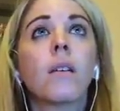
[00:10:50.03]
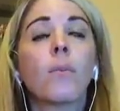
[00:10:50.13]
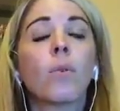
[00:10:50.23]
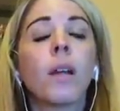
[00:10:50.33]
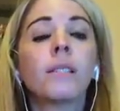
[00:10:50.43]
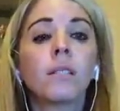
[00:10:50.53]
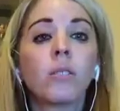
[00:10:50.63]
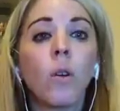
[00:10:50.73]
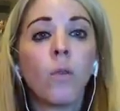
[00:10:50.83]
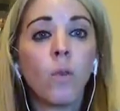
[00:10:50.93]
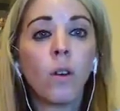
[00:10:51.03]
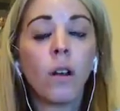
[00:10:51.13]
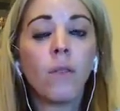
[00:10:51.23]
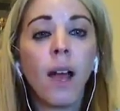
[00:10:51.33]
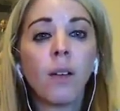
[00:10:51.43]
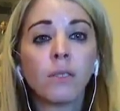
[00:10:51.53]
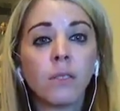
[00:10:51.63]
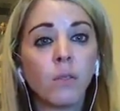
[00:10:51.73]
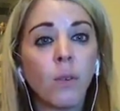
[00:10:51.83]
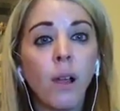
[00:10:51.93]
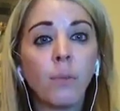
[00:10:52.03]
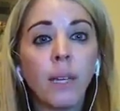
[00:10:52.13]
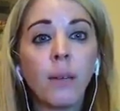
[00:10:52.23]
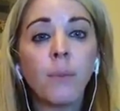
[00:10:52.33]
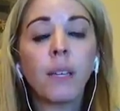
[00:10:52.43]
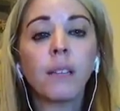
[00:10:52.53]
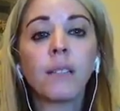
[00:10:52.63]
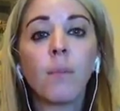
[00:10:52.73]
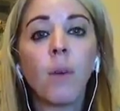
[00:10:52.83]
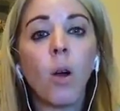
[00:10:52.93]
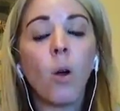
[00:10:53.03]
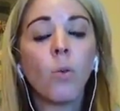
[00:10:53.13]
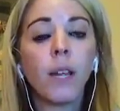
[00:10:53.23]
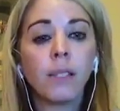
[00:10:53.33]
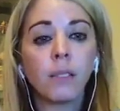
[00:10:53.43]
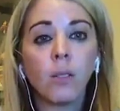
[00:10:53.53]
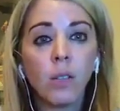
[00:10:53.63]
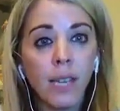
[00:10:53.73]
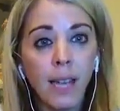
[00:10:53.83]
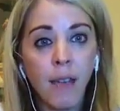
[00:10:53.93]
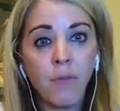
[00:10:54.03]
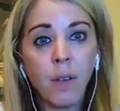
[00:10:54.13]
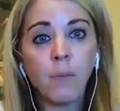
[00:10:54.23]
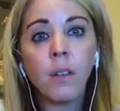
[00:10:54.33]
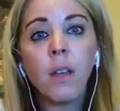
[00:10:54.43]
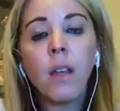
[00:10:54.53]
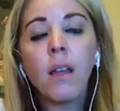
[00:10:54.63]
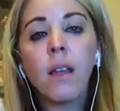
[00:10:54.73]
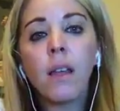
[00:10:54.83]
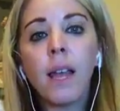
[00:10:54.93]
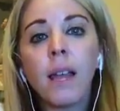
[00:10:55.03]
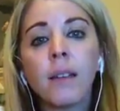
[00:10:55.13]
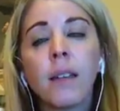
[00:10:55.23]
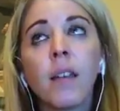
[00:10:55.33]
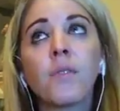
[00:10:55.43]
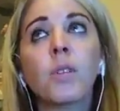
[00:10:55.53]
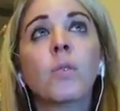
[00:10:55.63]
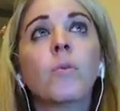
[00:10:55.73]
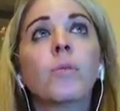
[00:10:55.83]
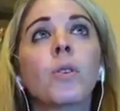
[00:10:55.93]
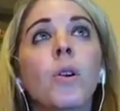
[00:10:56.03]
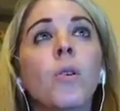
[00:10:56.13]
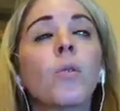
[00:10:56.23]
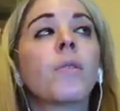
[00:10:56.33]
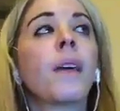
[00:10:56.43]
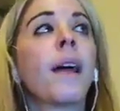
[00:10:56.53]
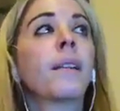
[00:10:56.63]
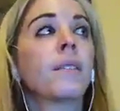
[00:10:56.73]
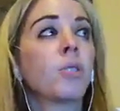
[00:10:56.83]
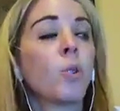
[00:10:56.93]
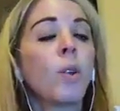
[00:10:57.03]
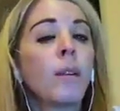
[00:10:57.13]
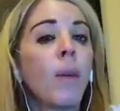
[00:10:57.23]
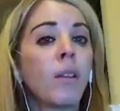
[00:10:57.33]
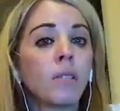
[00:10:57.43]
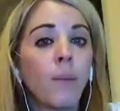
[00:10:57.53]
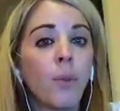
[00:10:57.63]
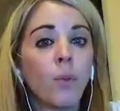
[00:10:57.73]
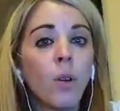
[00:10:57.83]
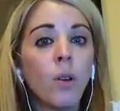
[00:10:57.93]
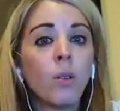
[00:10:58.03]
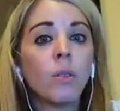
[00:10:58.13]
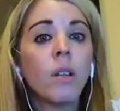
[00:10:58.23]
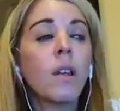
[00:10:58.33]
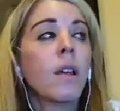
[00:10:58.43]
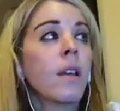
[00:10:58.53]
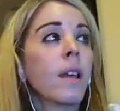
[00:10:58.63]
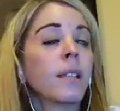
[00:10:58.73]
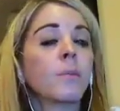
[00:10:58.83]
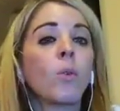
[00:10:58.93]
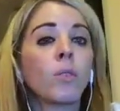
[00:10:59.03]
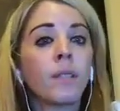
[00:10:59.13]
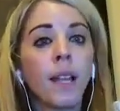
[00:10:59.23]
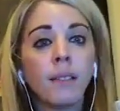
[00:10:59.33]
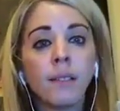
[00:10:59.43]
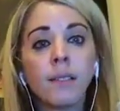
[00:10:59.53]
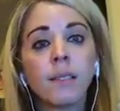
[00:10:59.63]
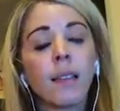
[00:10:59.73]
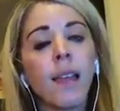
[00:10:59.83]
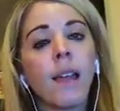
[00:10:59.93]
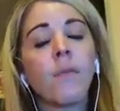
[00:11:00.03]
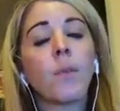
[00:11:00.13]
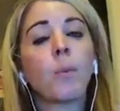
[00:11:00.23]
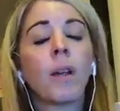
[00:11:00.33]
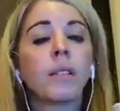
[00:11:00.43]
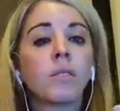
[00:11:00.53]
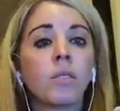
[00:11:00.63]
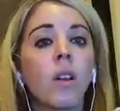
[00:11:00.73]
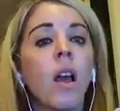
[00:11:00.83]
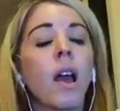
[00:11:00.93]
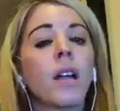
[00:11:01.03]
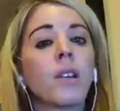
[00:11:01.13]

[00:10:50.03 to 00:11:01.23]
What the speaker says: prices go for of houses around me because I'm always looking at them. And if you don't know that 20 miles up the road, it's more dense and the prices are higher,